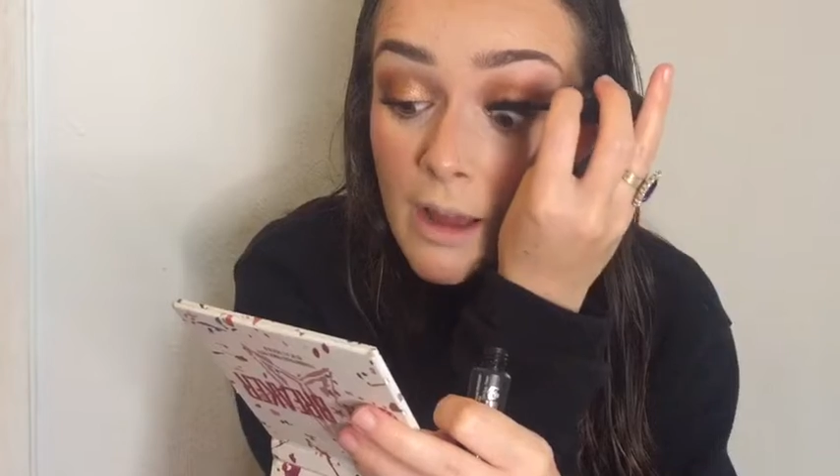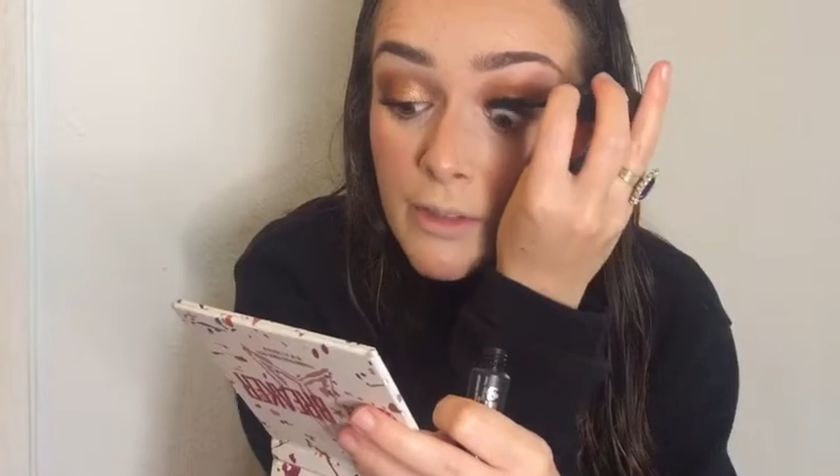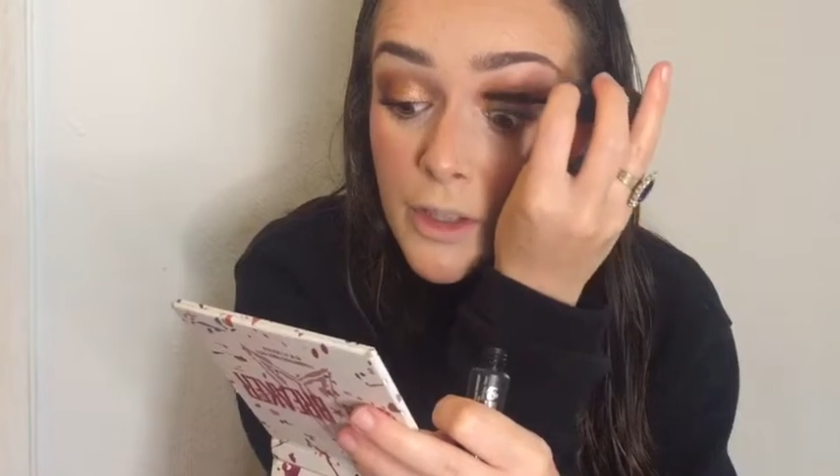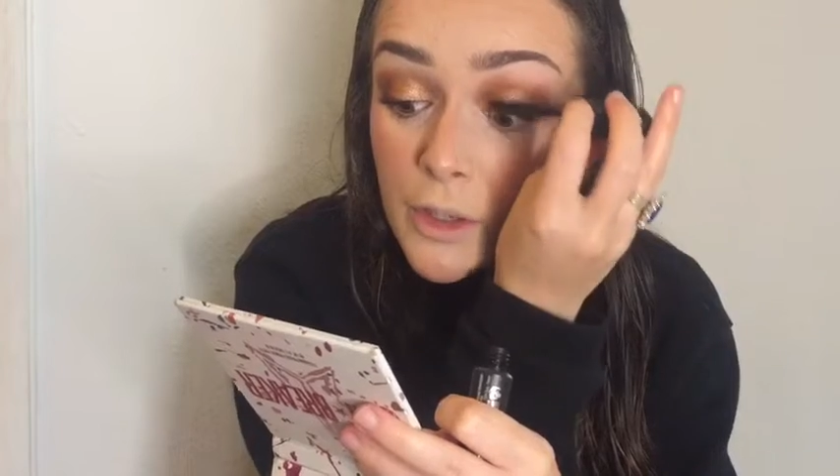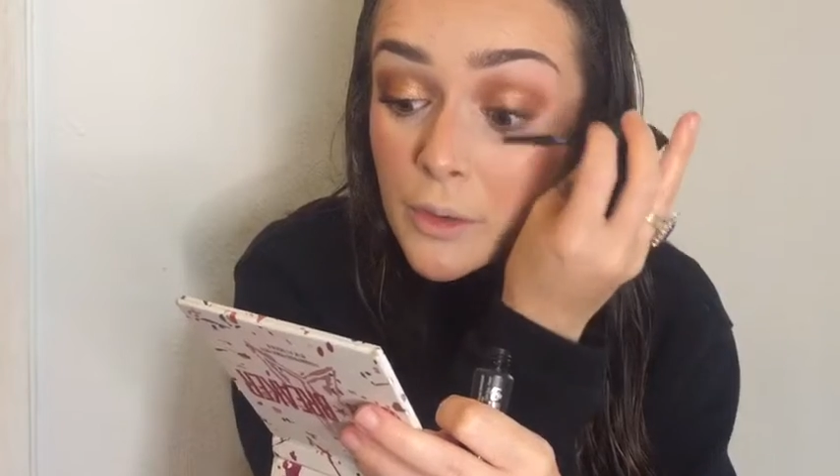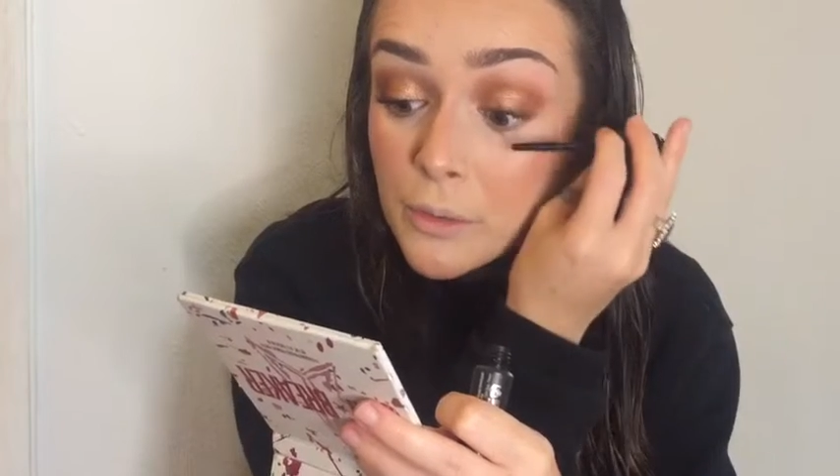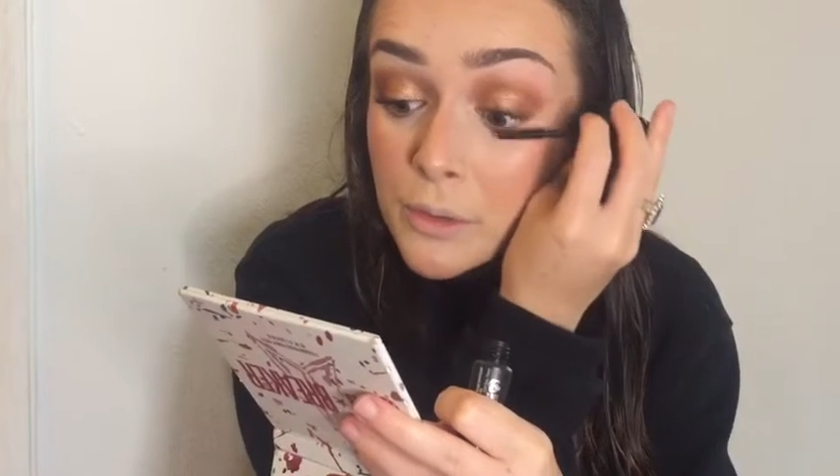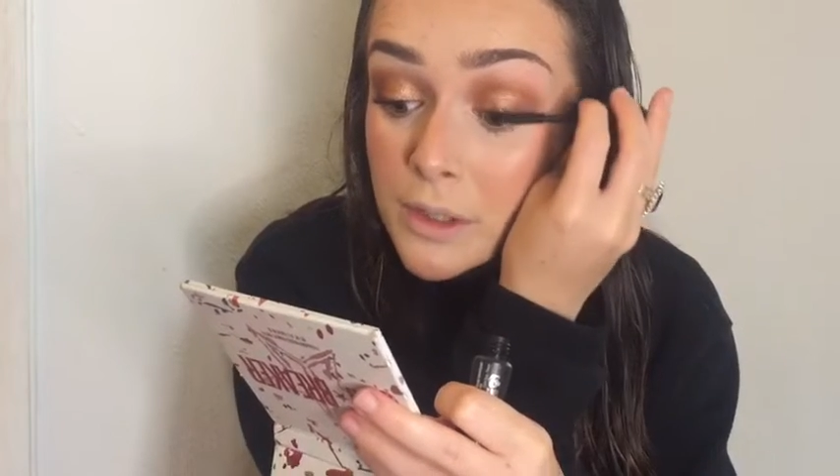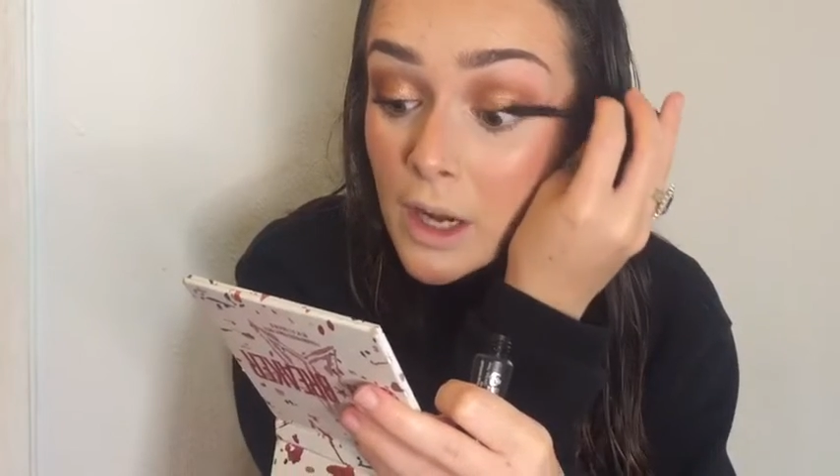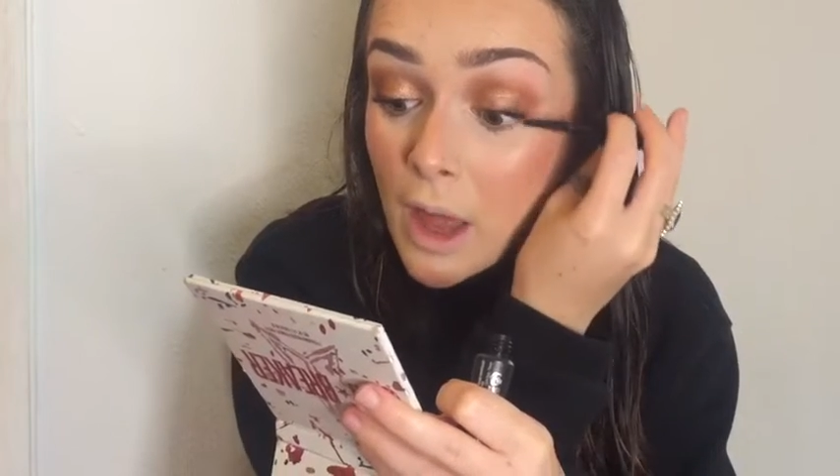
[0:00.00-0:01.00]
haven't
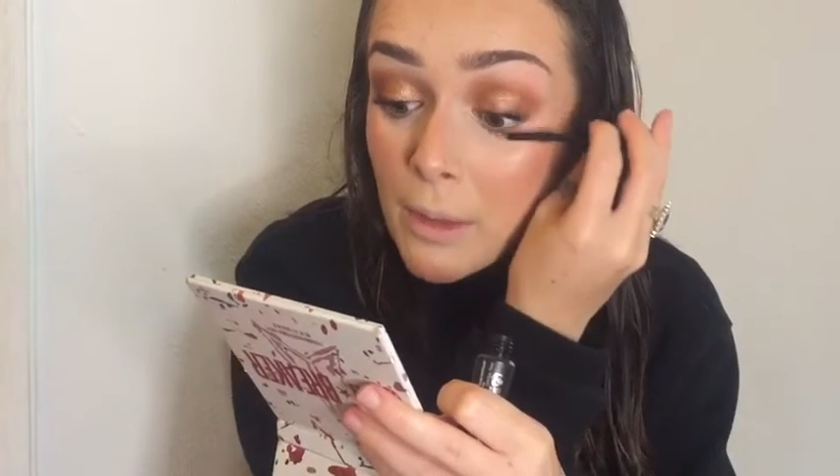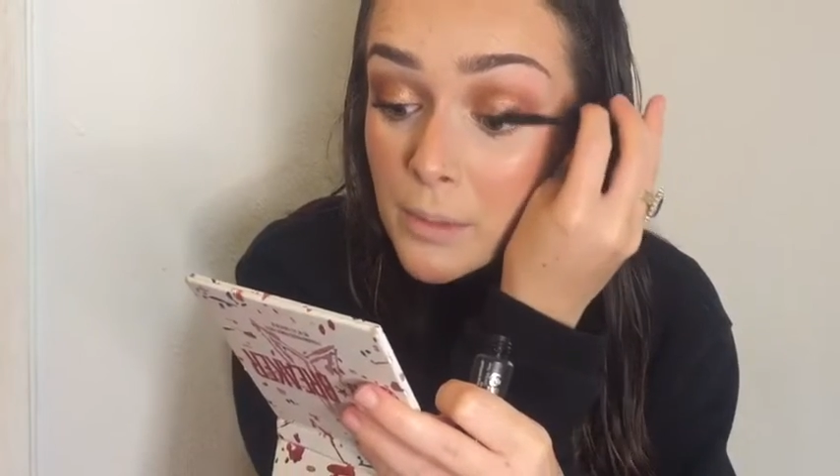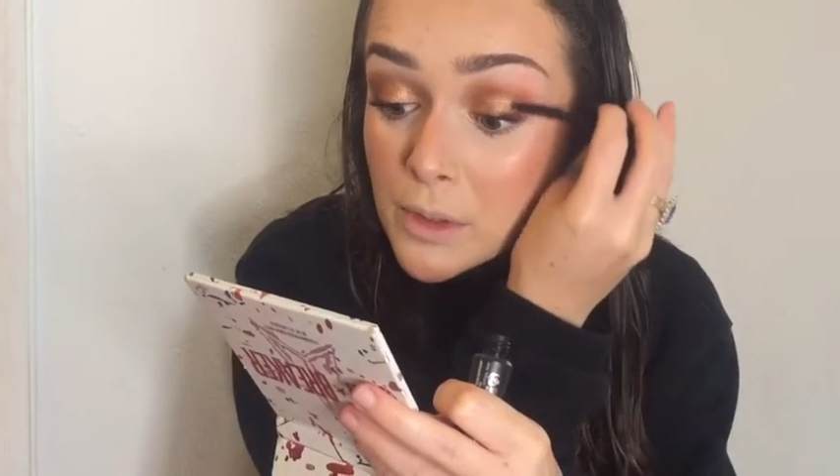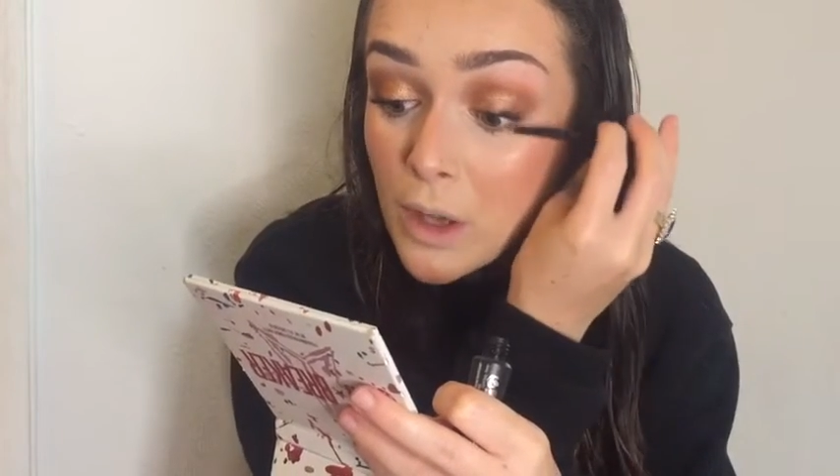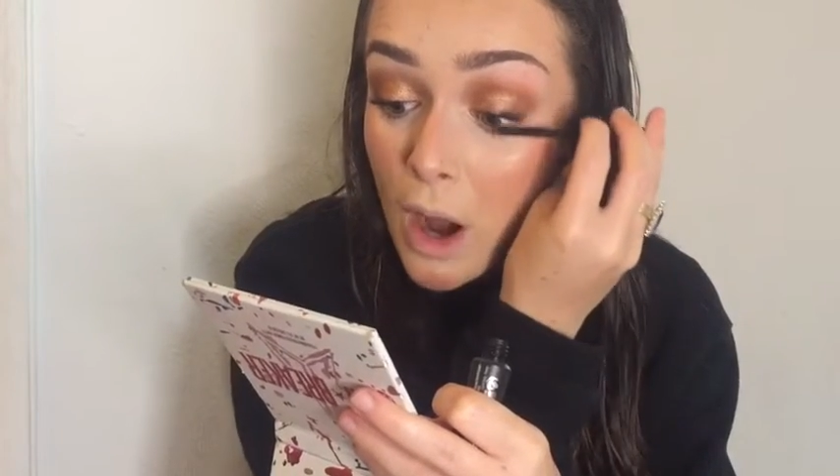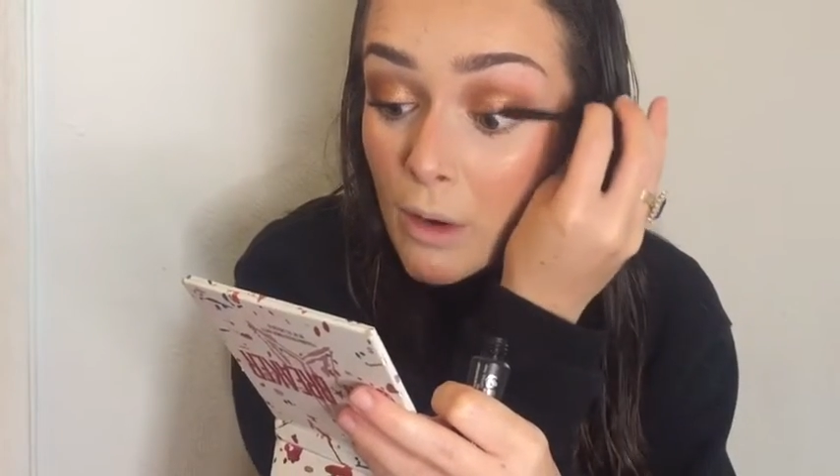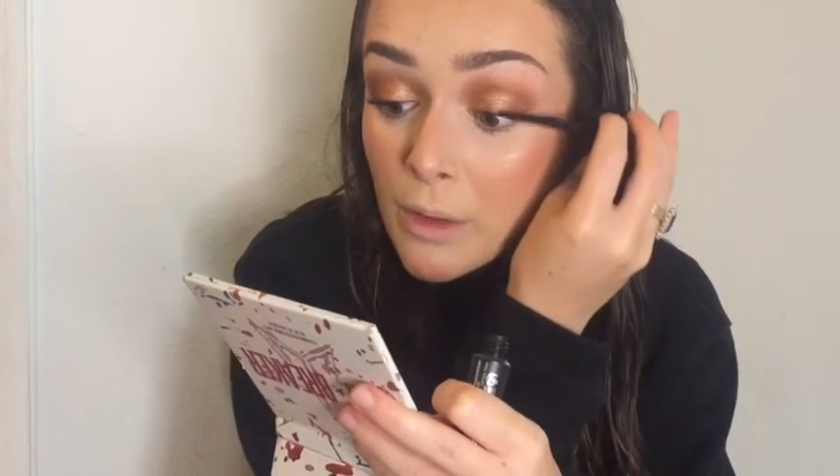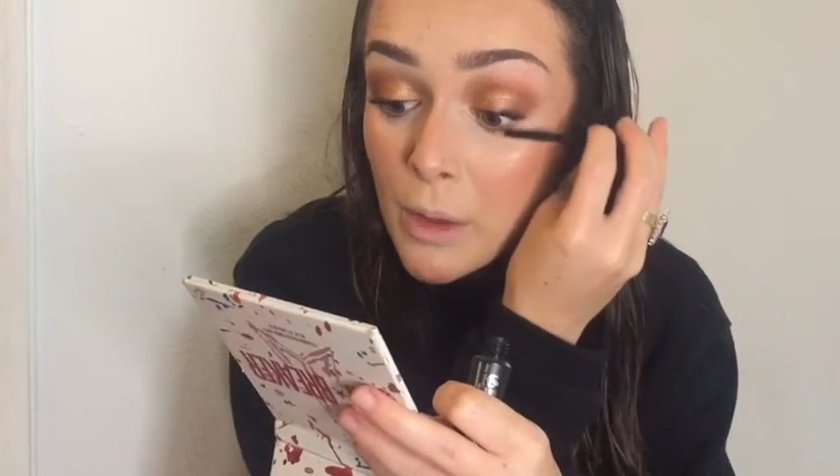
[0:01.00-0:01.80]
used another mascara